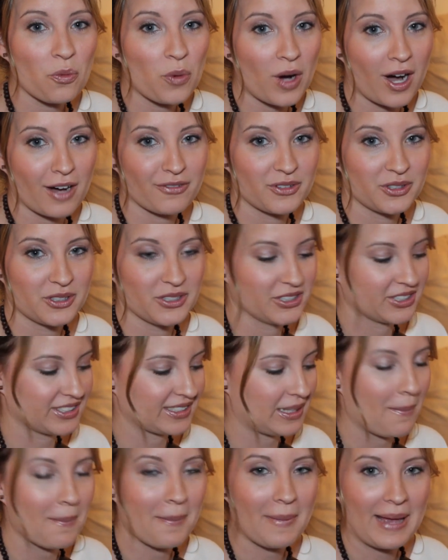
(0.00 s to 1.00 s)
waffle
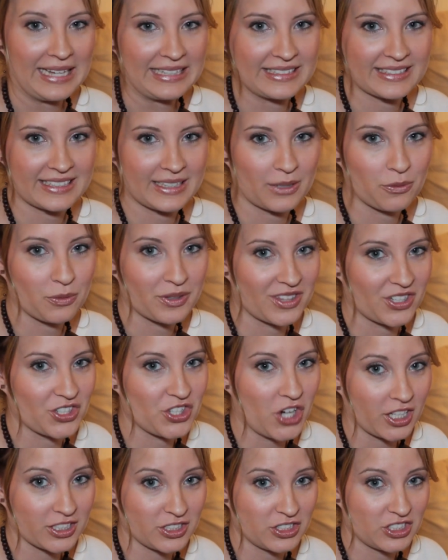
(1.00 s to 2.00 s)
looks amazing with the
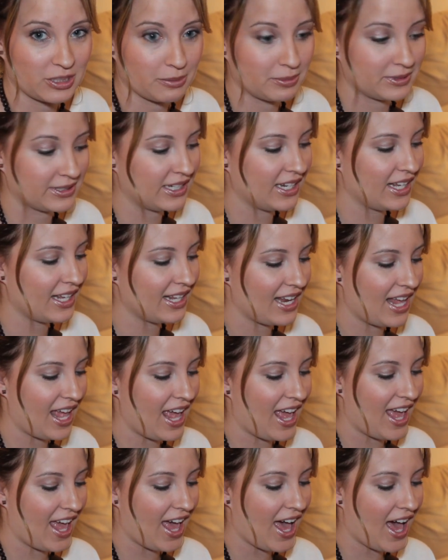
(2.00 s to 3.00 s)
chocolate chips in it.
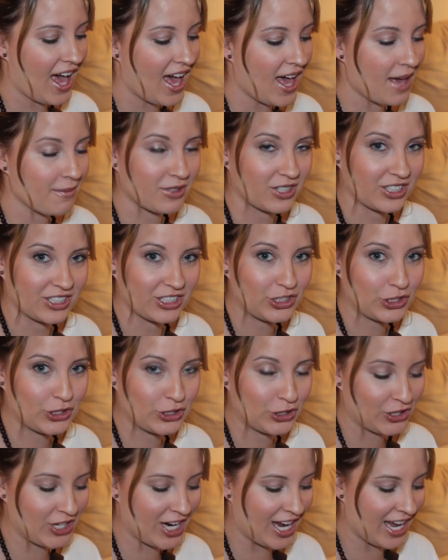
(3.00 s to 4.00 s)
I'm gonna
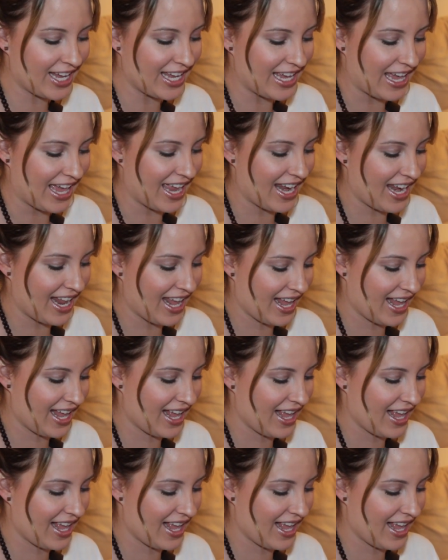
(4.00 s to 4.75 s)
try it.